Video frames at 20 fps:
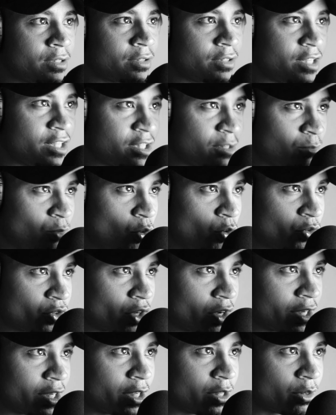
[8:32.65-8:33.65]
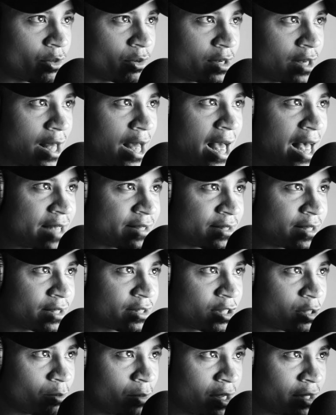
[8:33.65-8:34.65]
These moves are either an asset
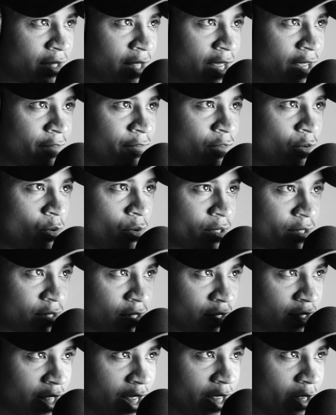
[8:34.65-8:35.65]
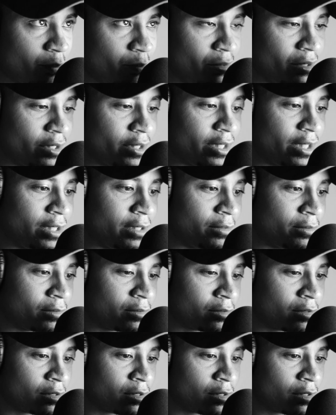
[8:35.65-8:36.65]
to my life or it's a liability.
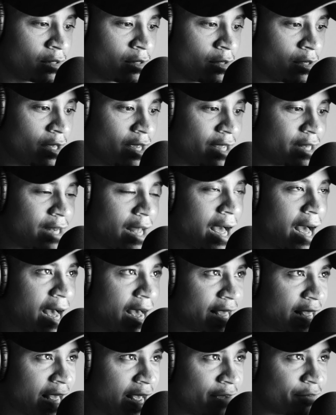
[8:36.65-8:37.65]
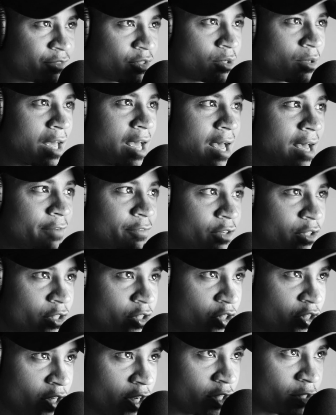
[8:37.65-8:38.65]
And I have to have
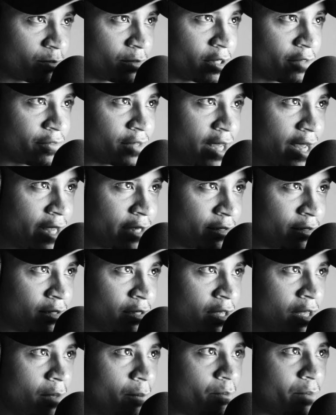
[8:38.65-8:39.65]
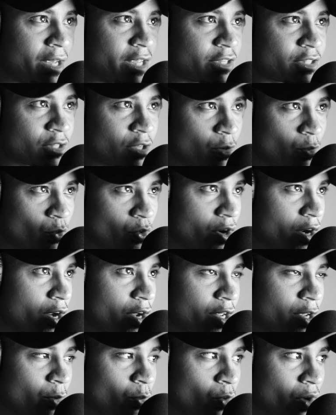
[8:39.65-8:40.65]
good judgment of that based on
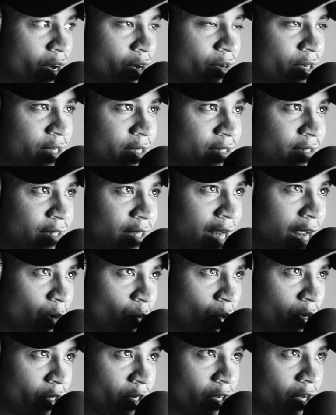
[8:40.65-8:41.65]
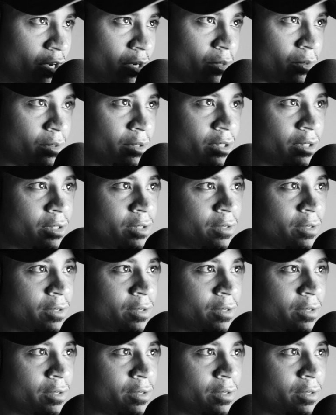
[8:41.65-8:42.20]
where it is that I want to go